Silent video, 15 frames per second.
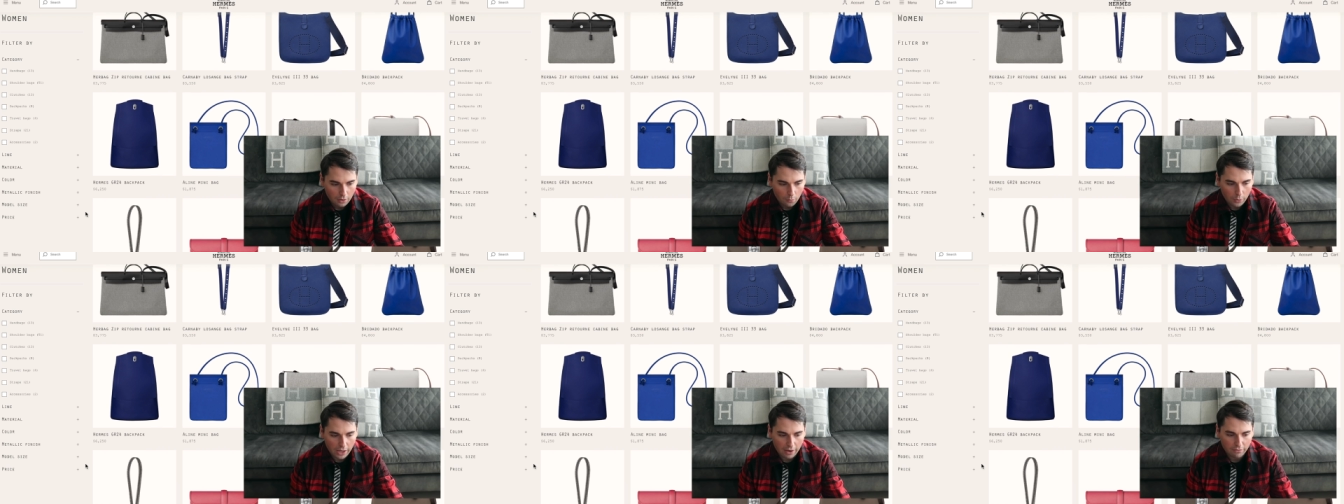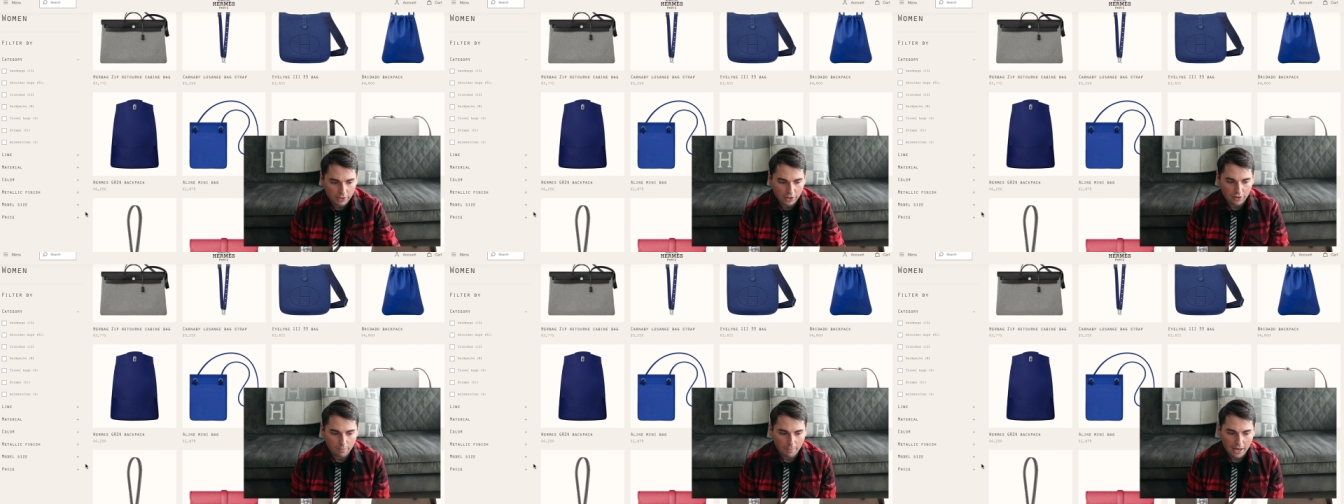we have the
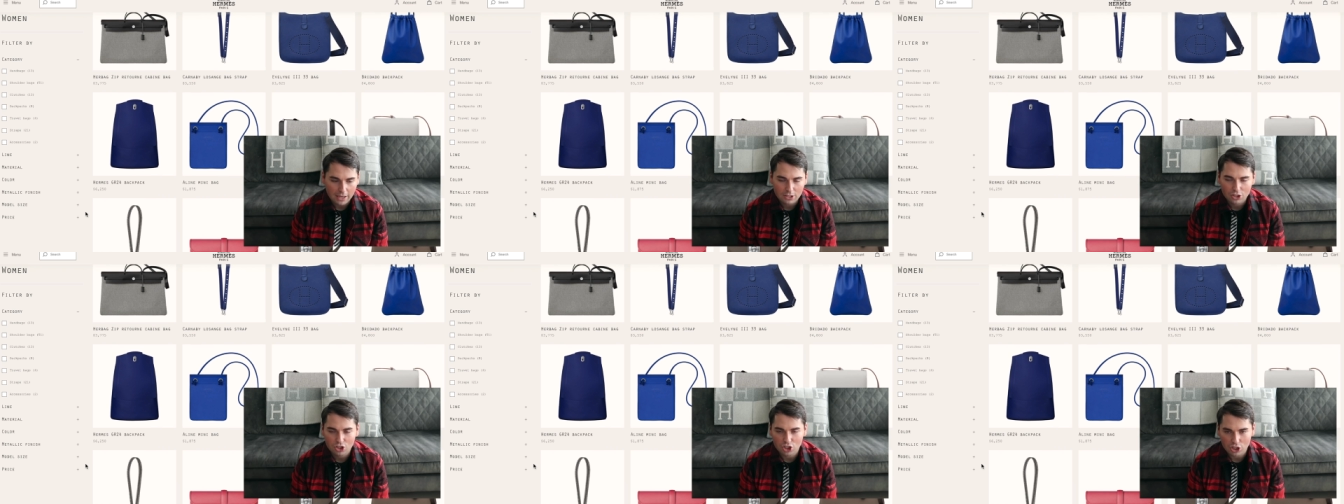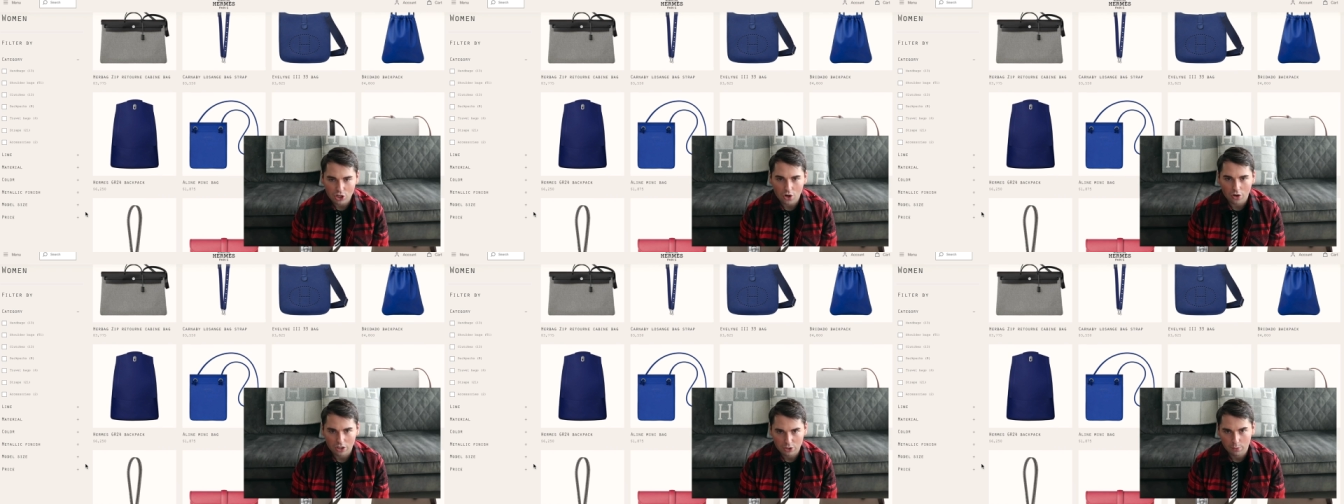Hermes
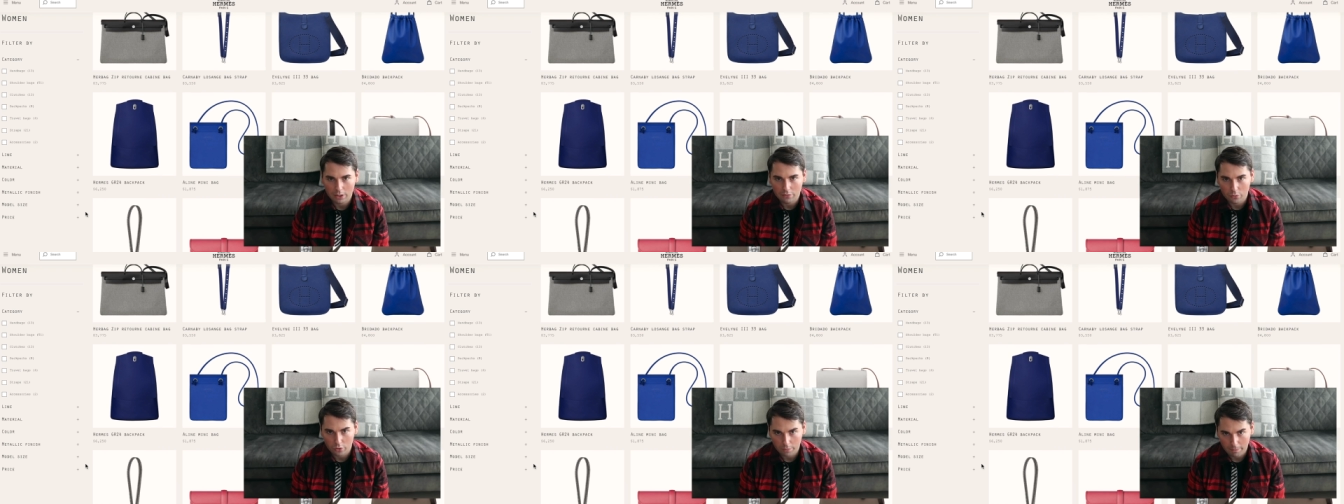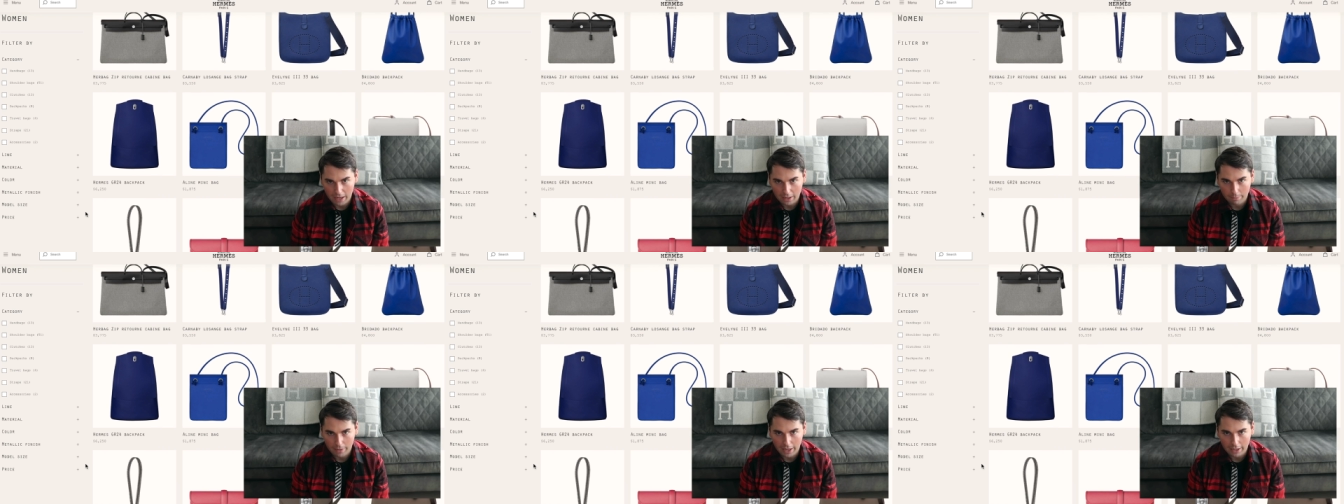GR24
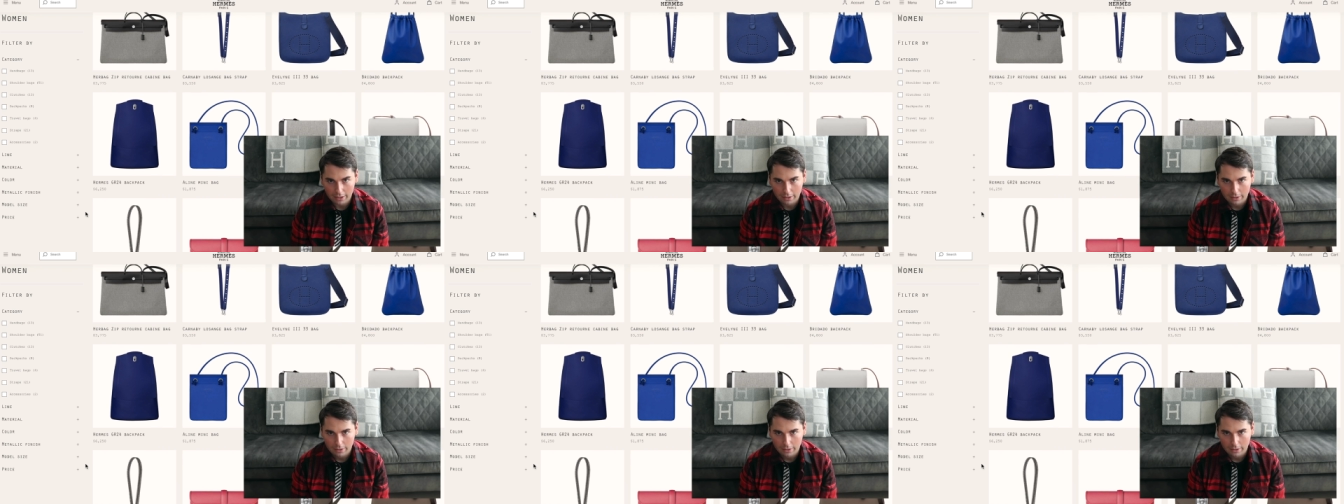backpack.